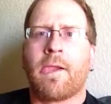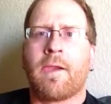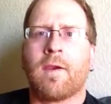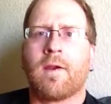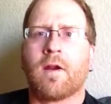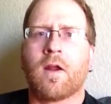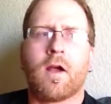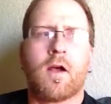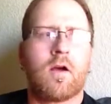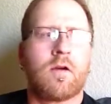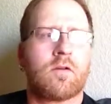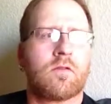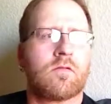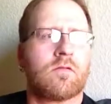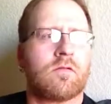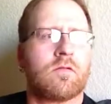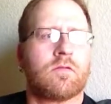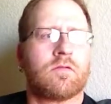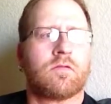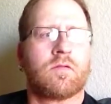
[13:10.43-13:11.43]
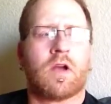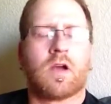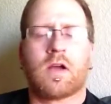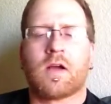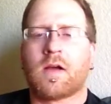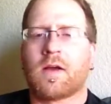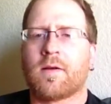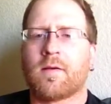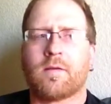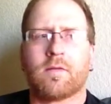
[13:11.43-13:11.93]
You know,
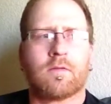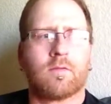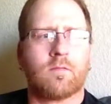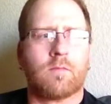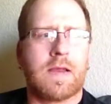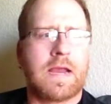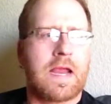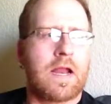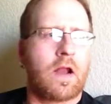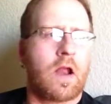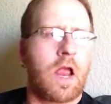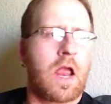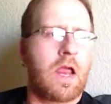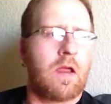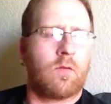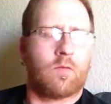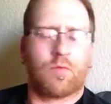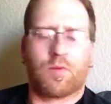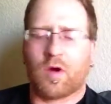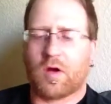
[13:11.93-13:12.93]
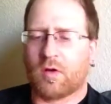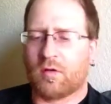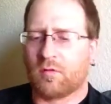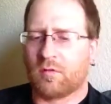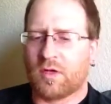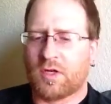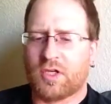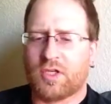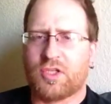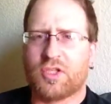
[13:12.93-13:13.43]
man, hey, well,
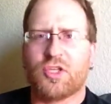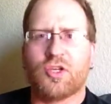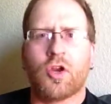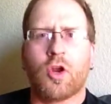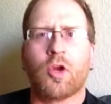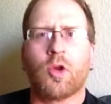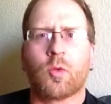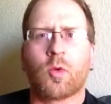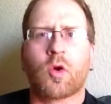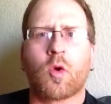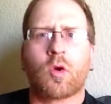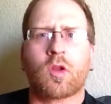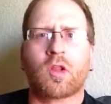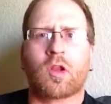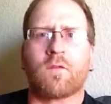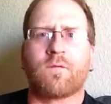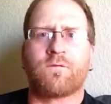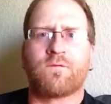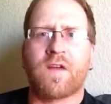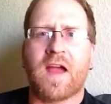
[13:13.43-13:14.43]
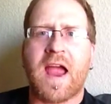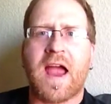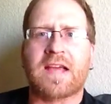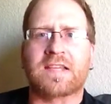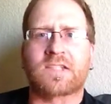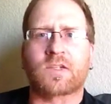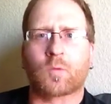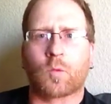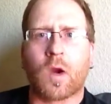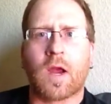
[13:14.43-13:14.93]
you know you were going a little
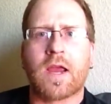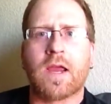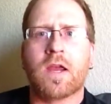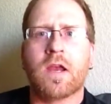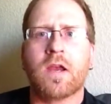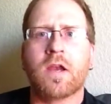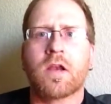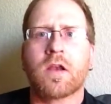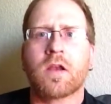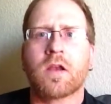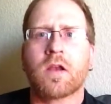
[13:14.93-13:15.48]
fast, right?